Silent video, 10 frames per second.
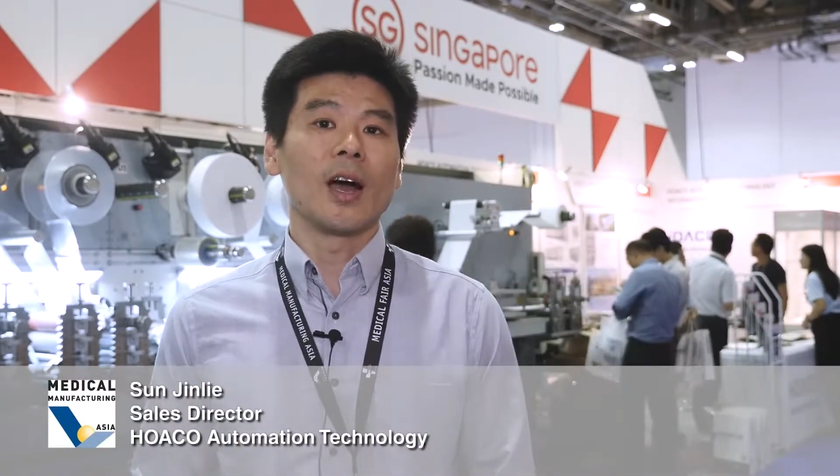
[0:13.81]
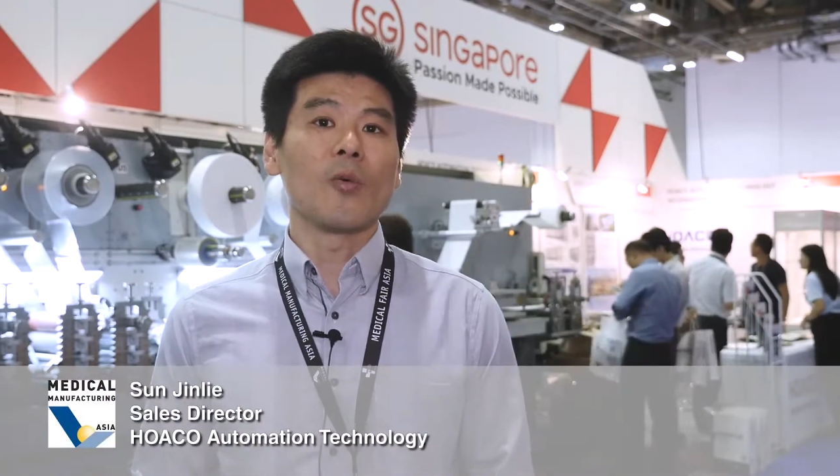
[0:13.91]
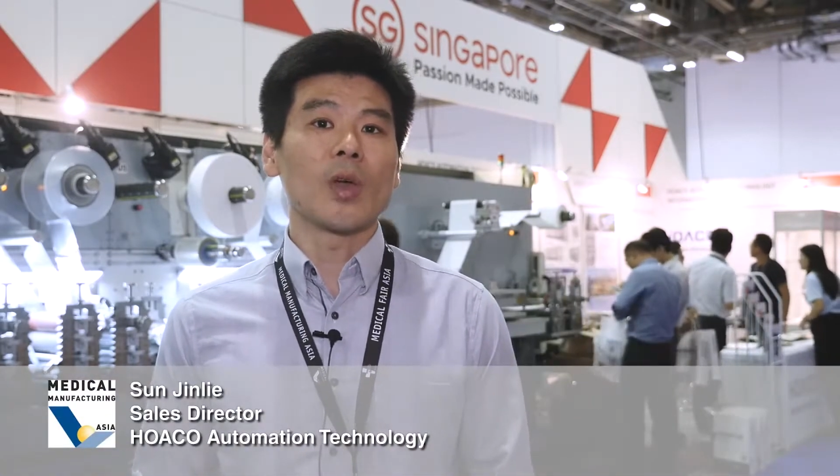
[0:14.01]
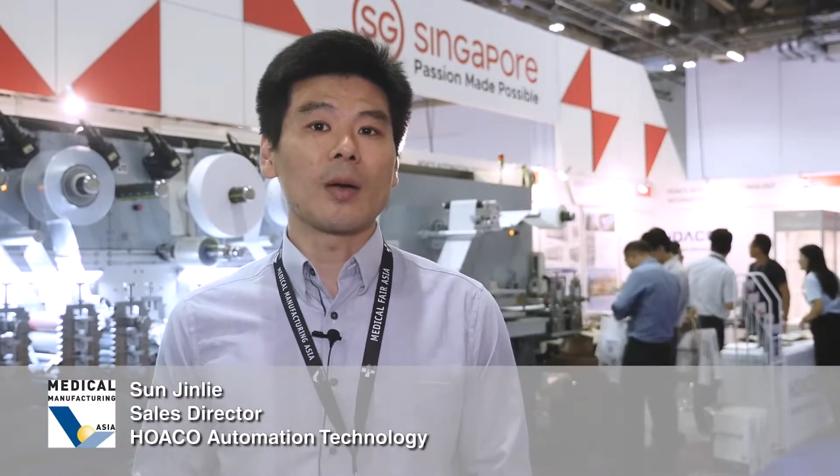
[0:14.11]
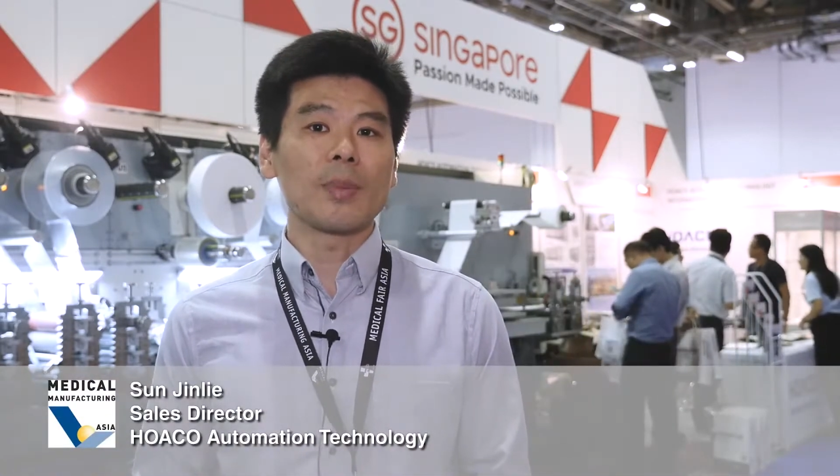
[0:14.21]

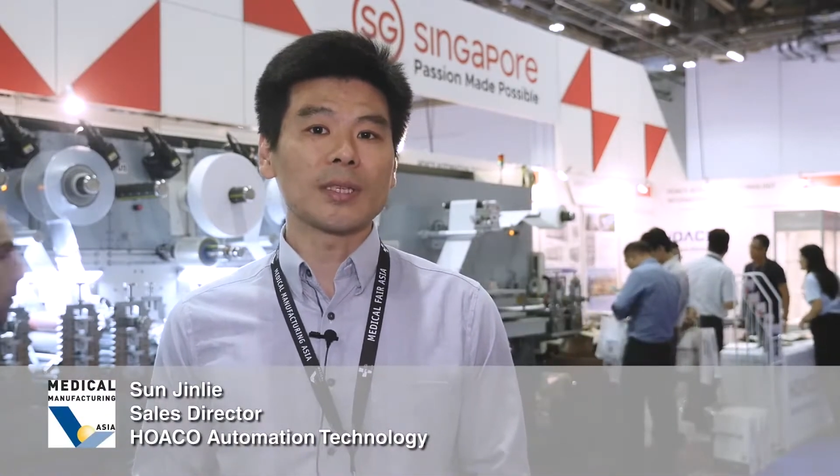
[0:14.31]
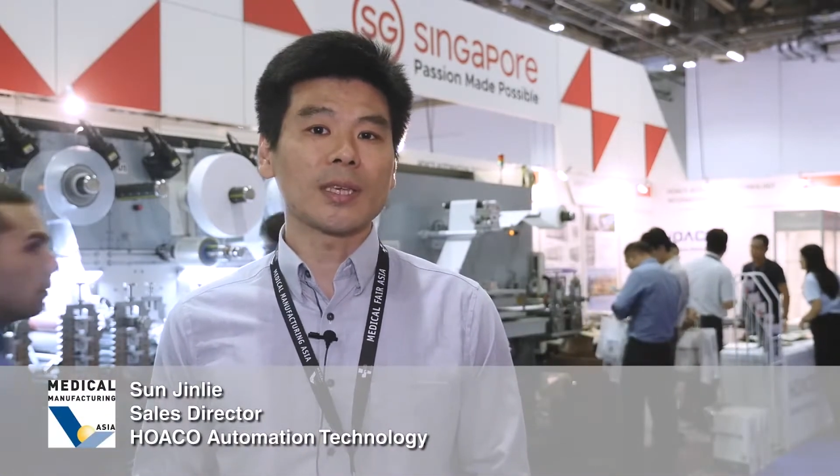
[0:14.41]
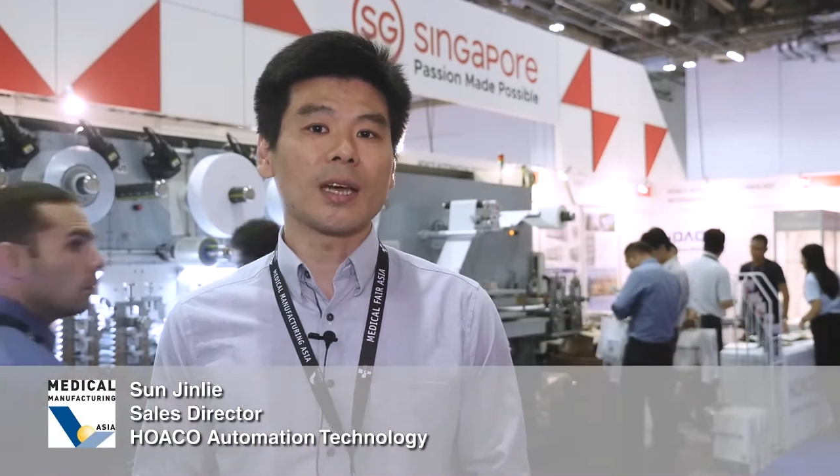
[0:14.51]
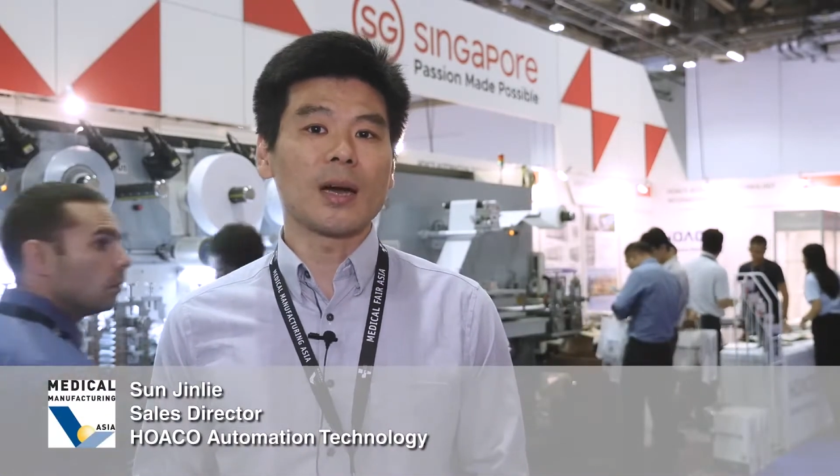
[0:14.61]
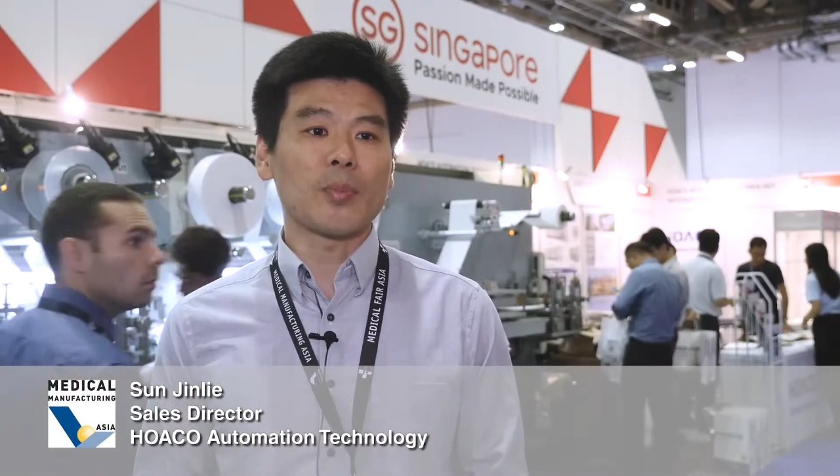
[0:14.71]
We are
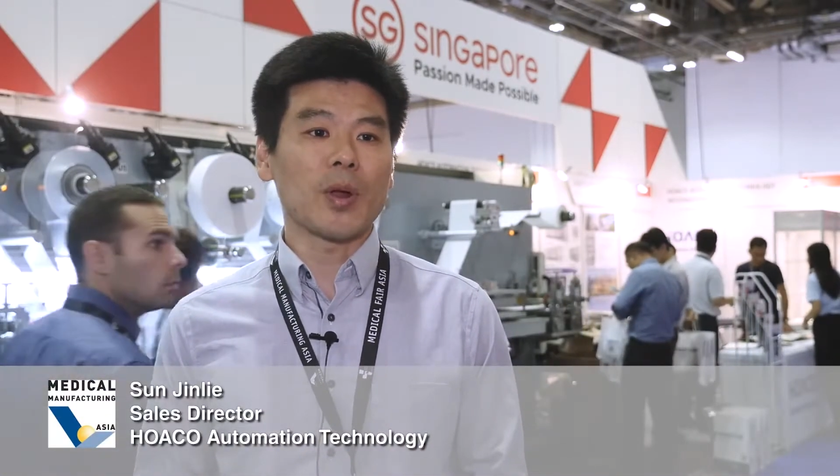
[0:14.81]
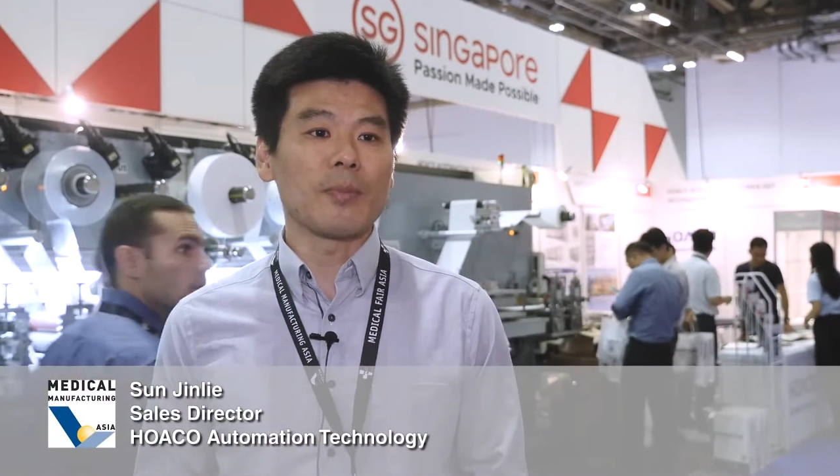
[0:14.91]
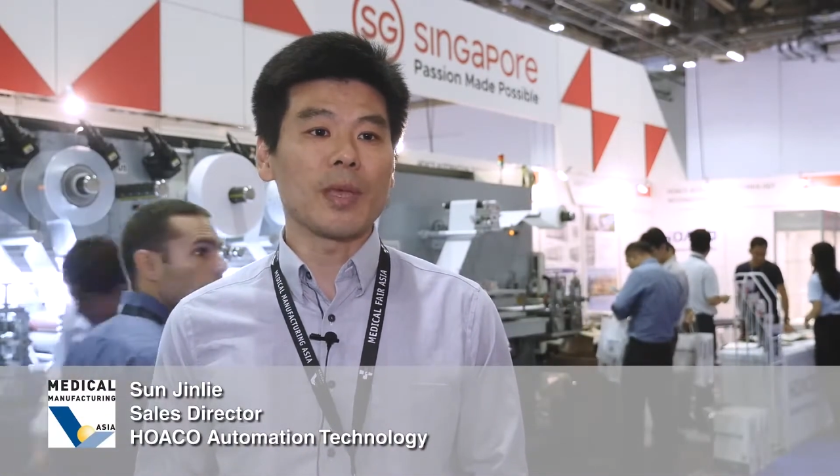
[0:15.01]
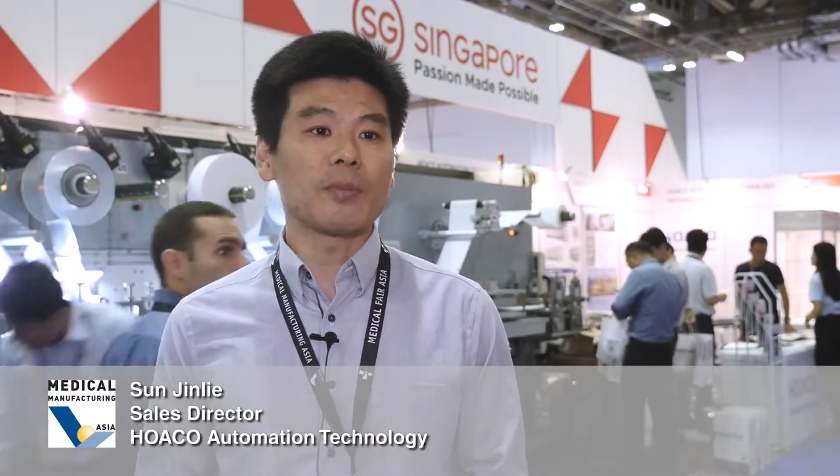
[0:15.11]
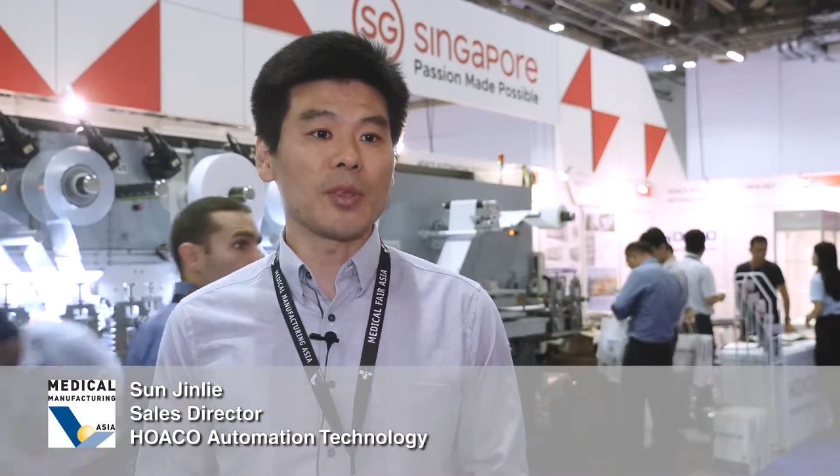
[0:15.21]
basically a
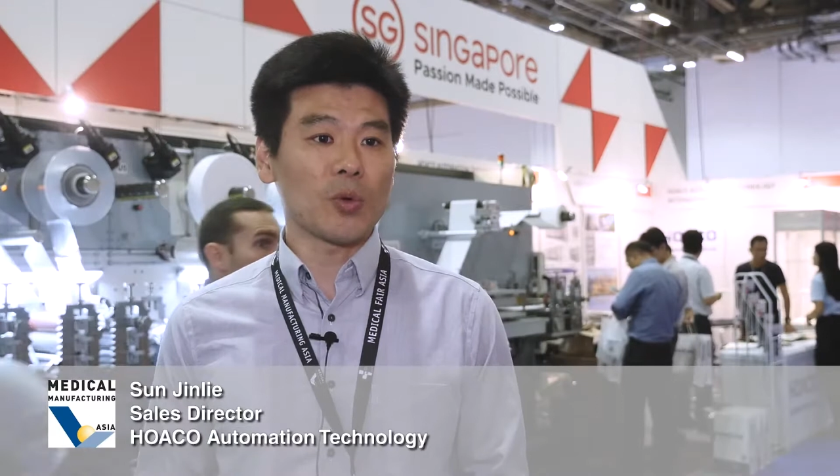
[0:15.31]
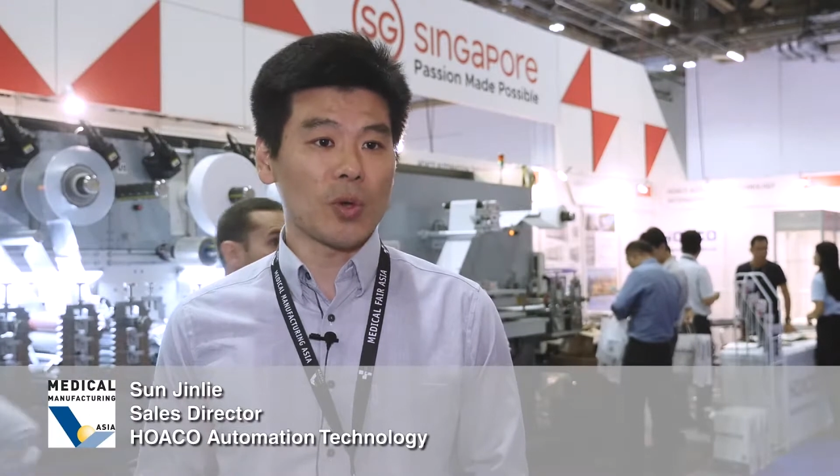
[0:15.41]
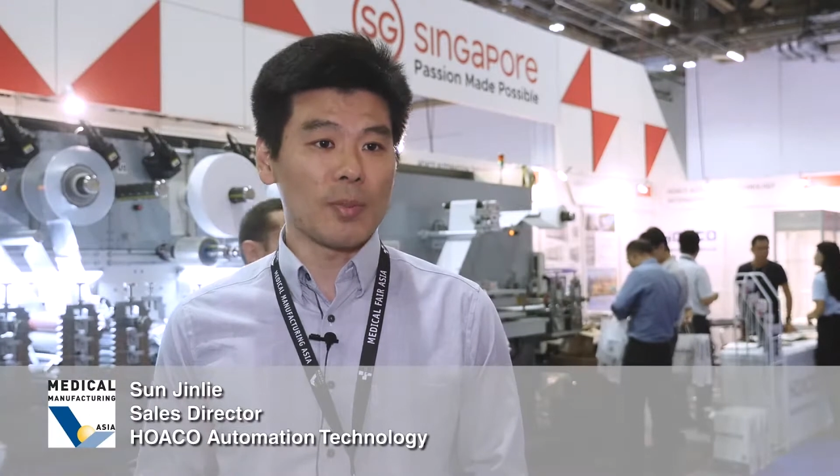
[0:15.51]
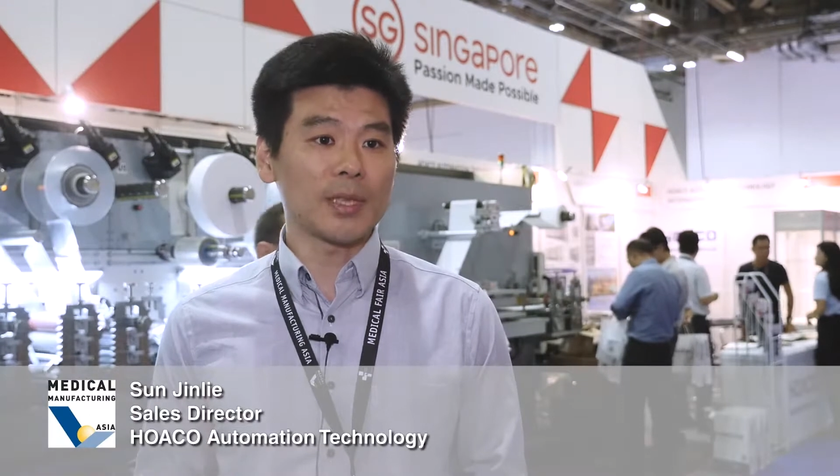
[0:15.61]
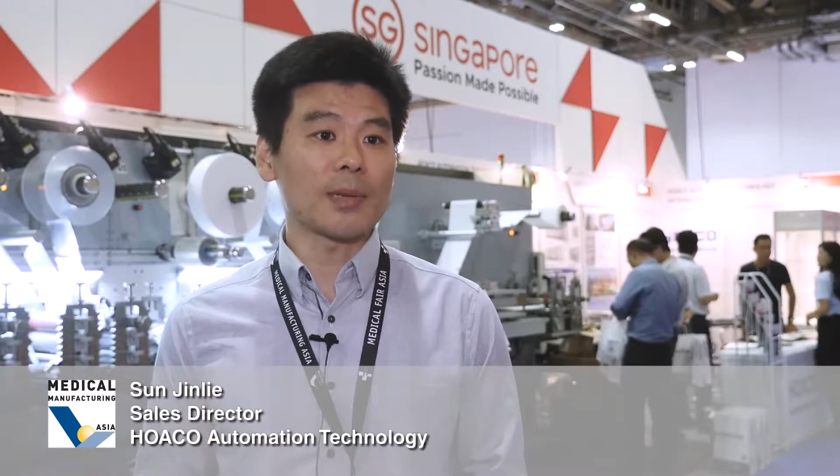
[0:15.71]
premium equipment